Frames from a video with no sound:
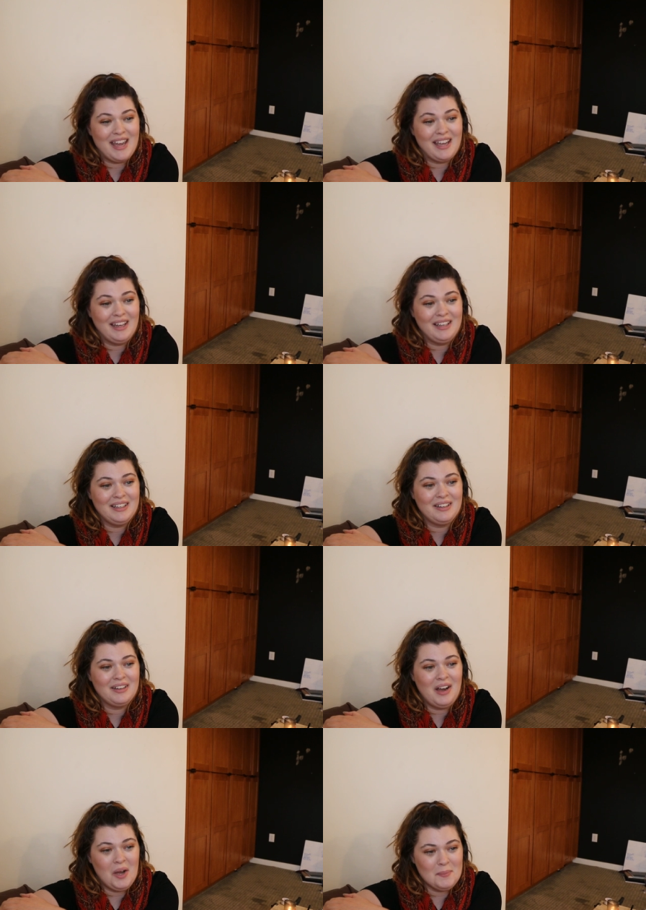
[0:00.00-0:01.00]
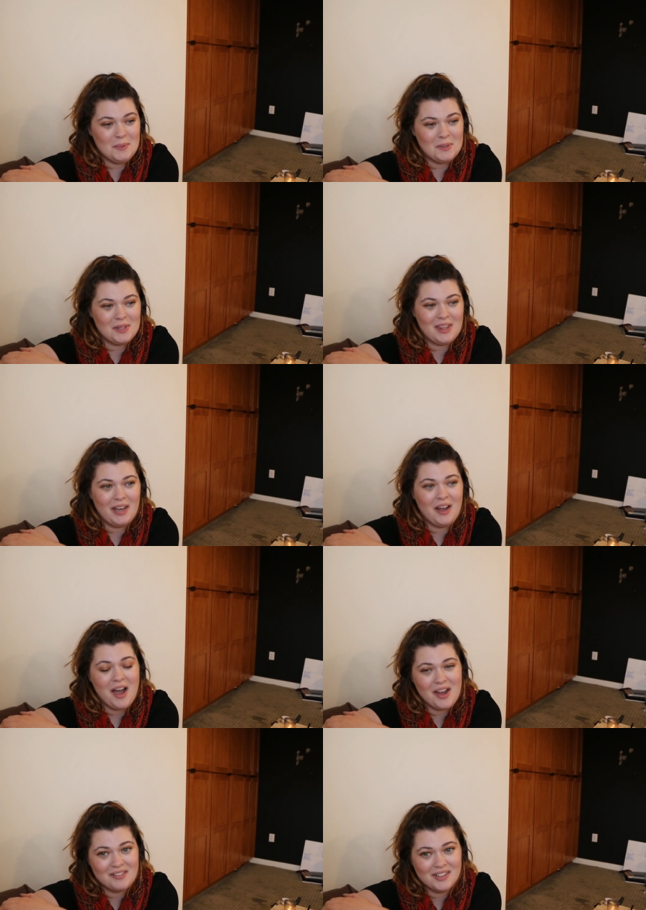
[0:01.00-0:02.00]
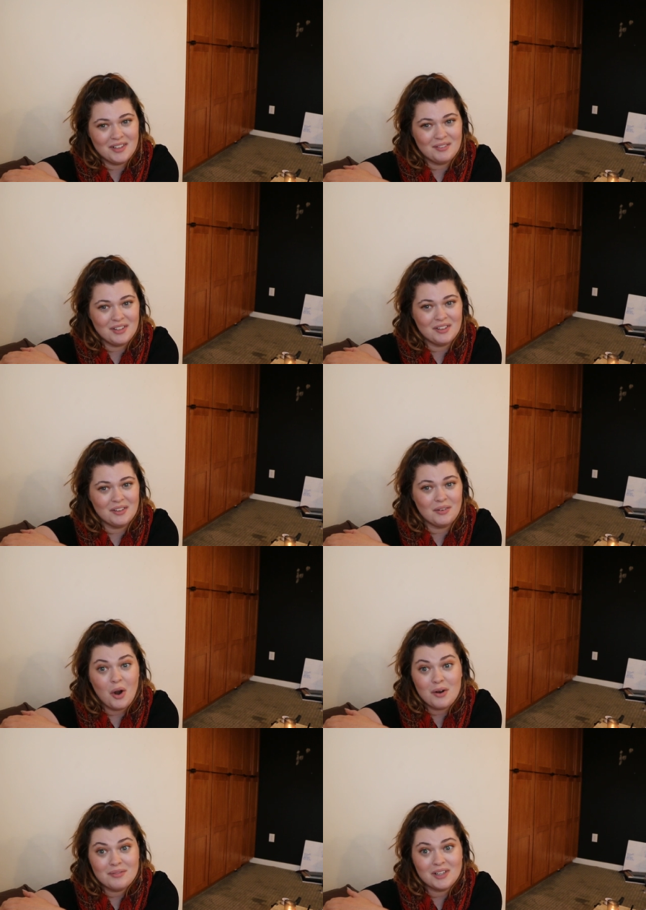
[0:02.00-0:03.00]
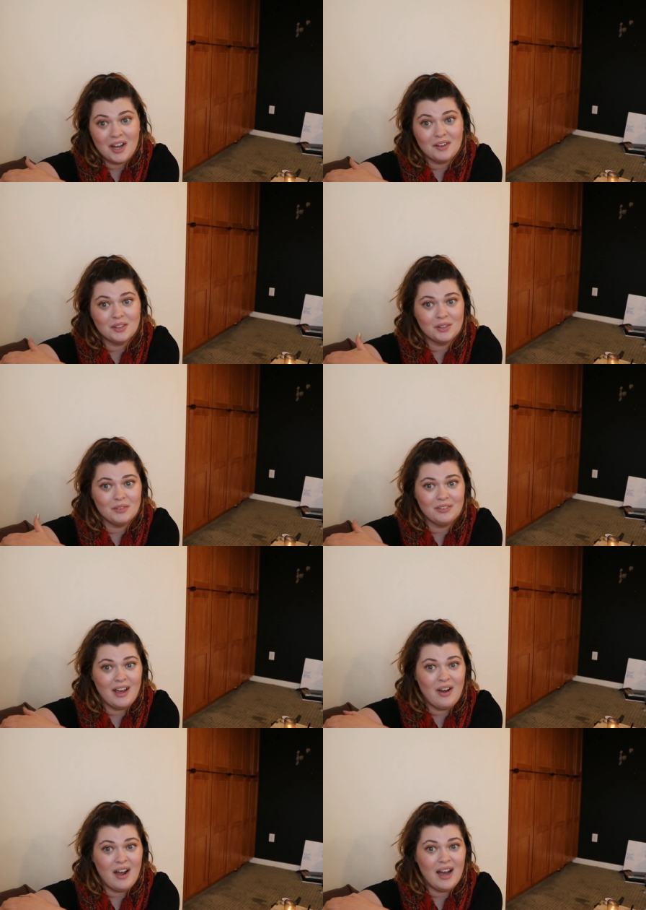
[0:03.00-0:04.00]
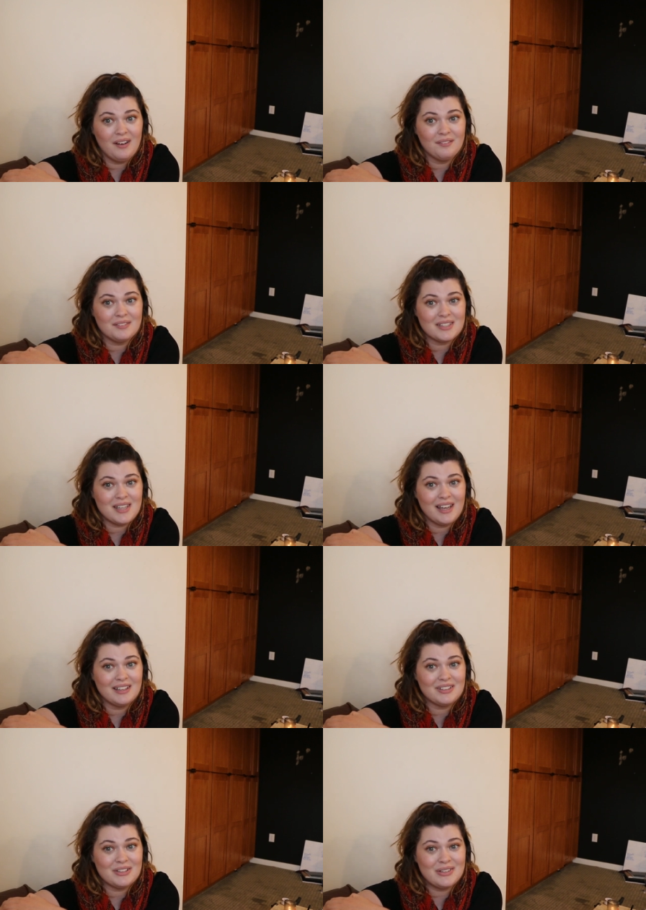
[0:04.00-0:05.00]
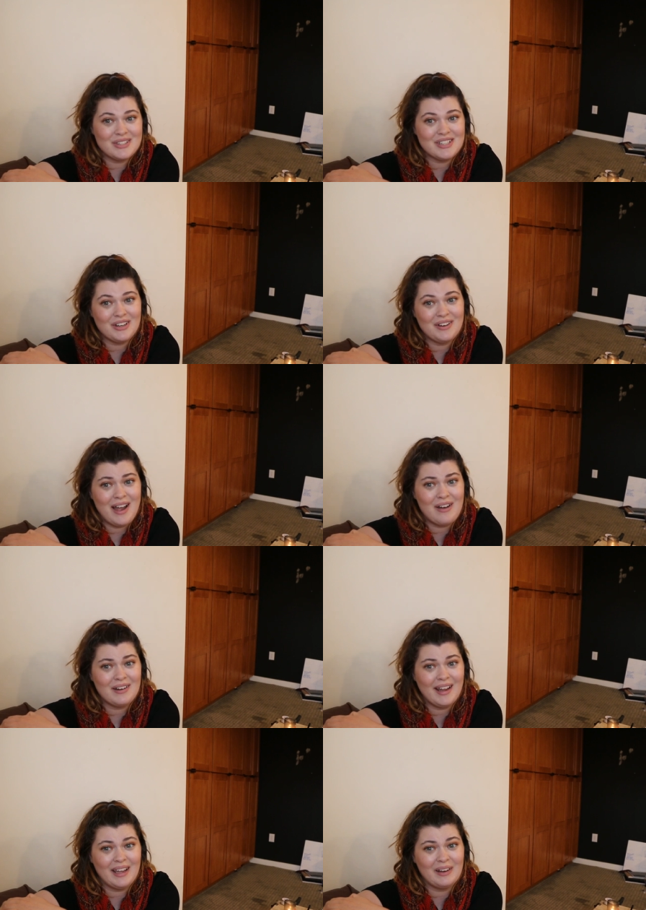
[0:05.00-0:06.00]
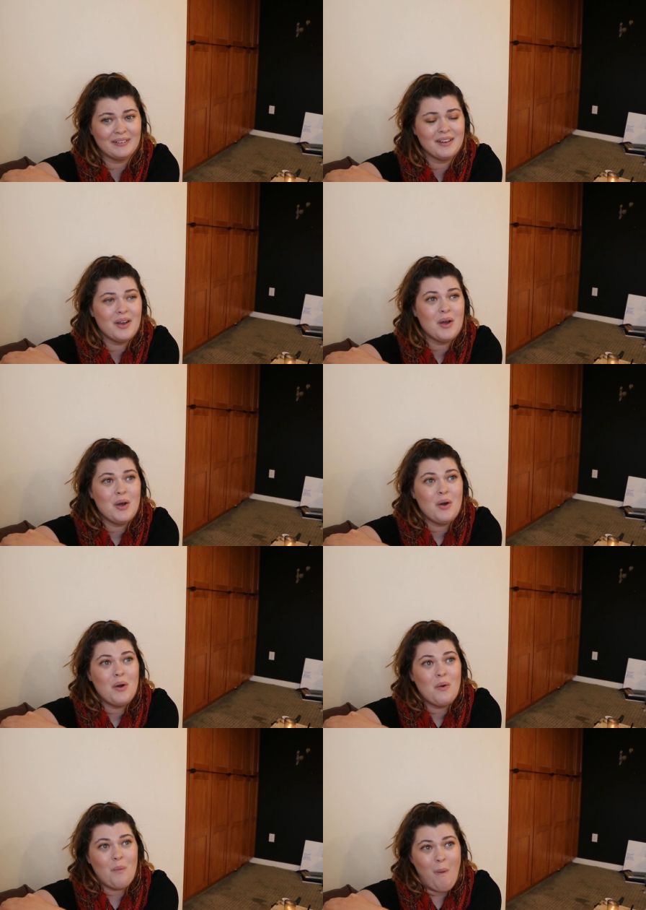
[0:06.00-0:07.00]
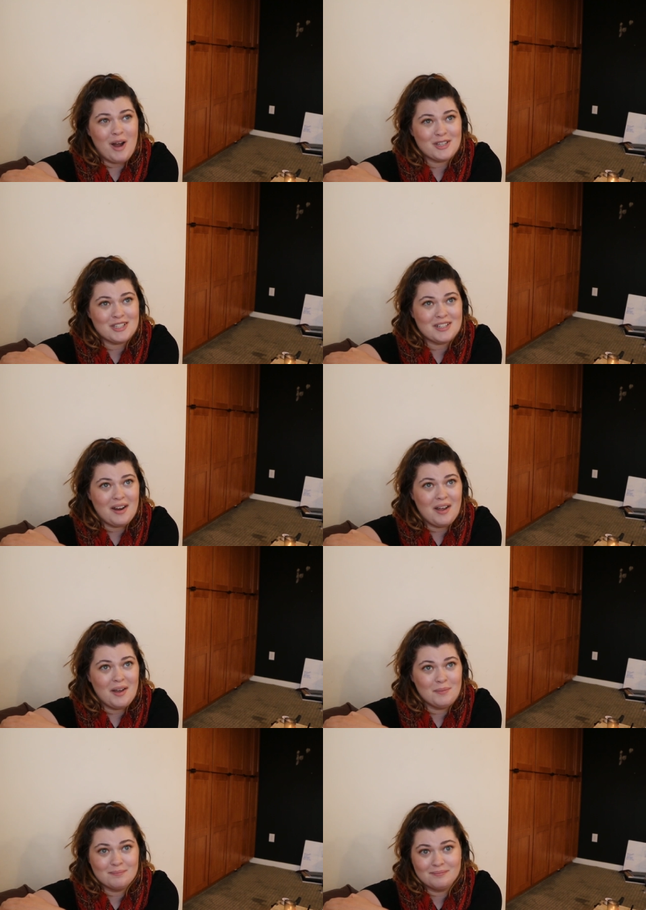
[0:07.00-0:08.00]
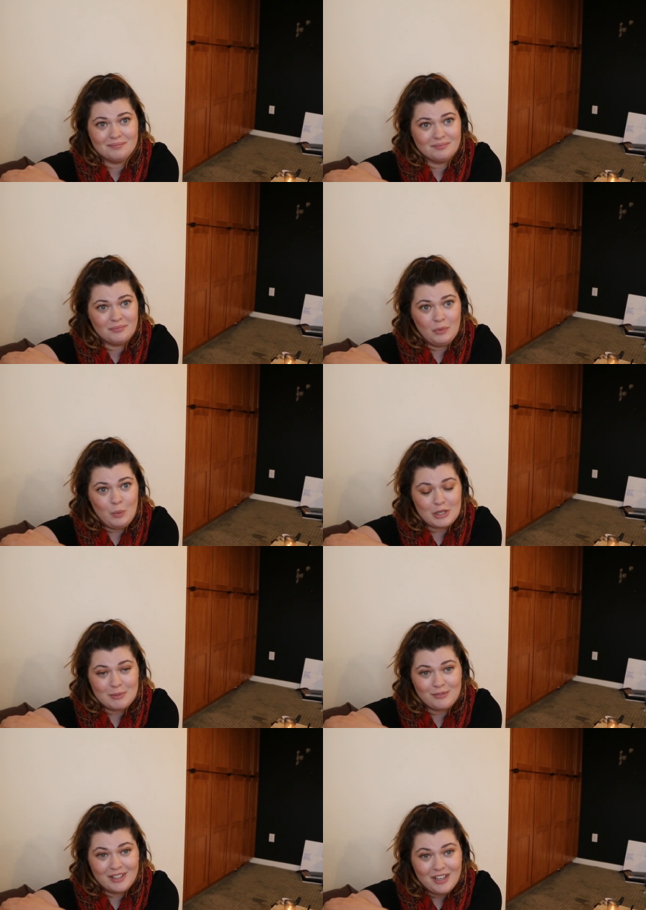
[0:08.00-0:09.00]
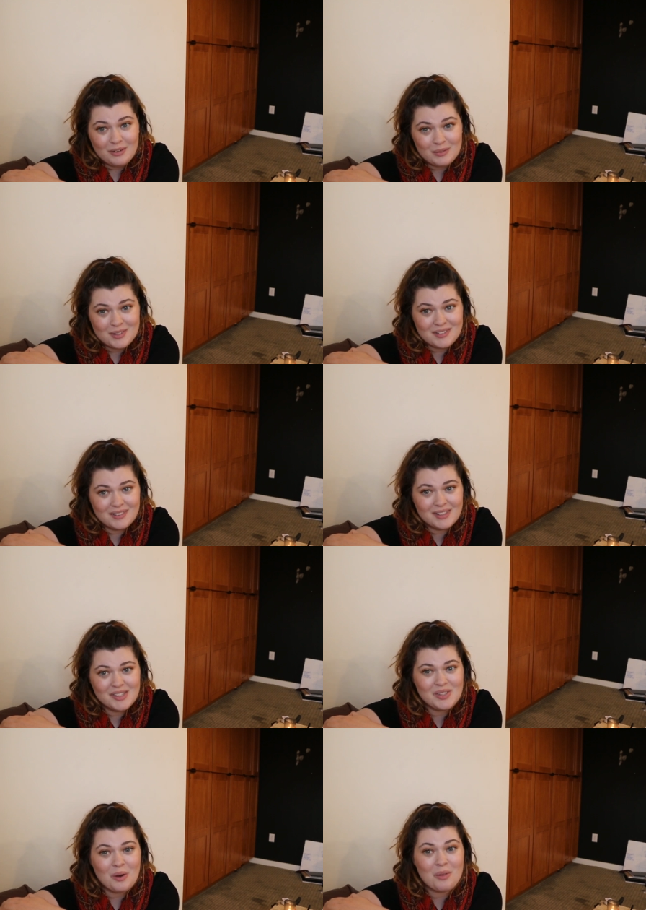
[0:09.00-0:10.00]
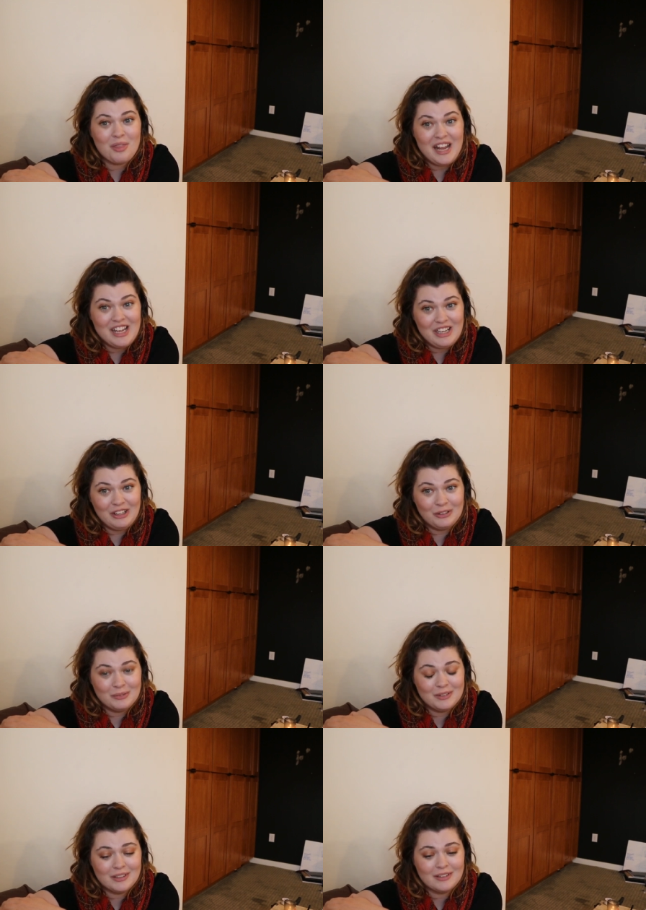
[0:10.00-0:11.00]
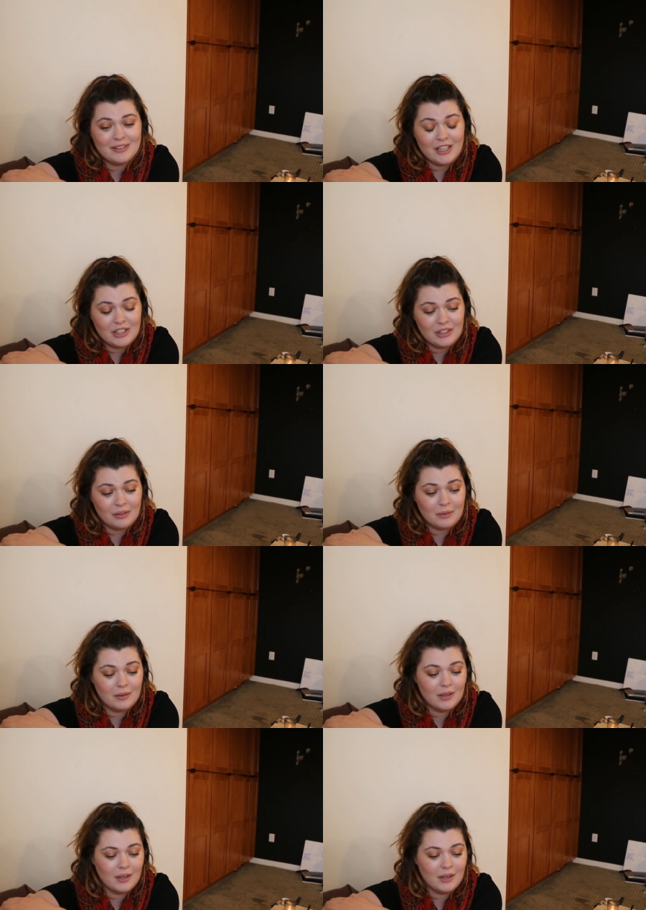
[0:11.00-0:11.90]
and humbled that 100 of you, over 100 of you now, have decided to stick around and watch watch my videos. So thank you, thank you.